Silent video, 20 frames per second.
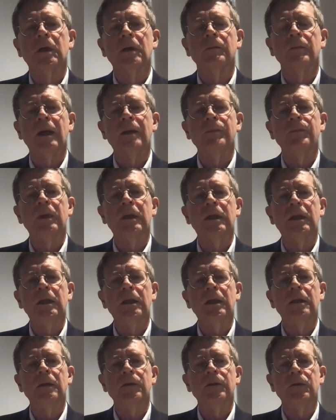might be
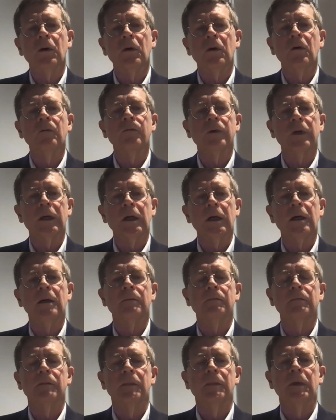needed to
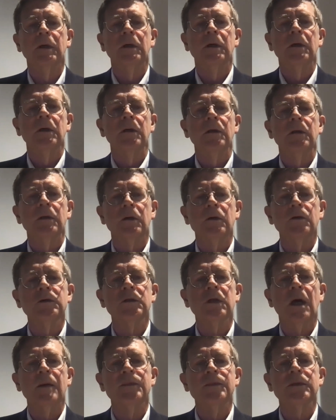overcome those
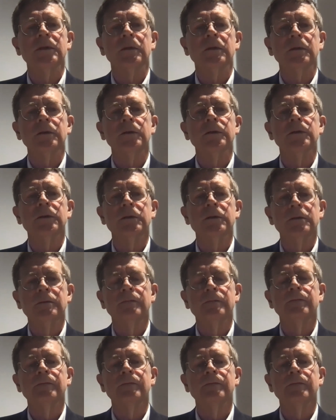obstacles?